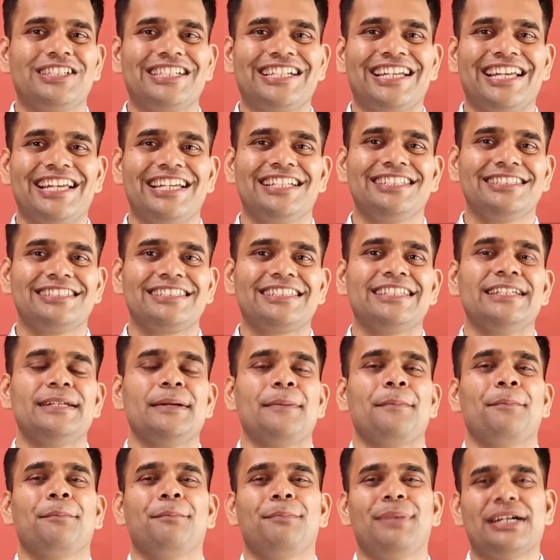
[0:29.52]
our health,
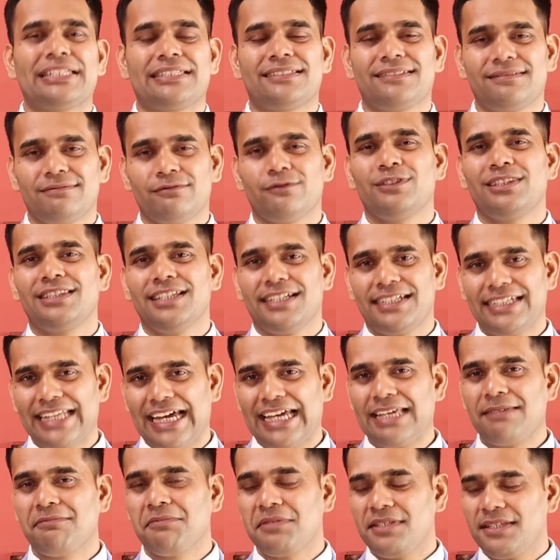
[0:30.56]
but with the
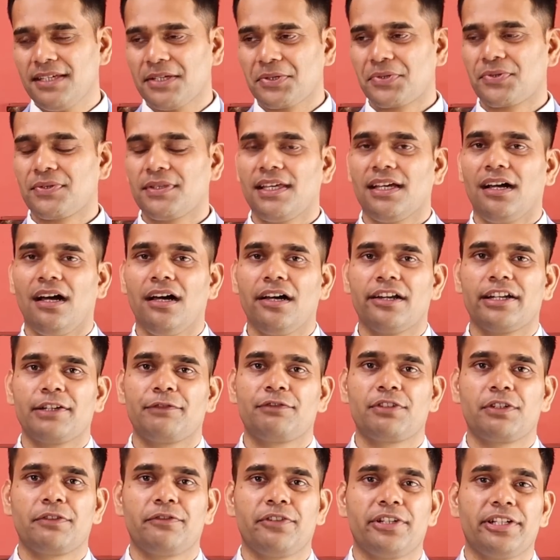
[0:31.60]
time, yes, they are
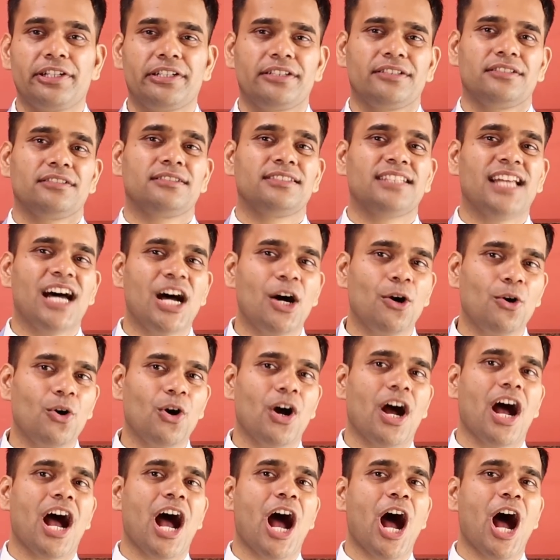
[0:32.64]
everywhere. Now,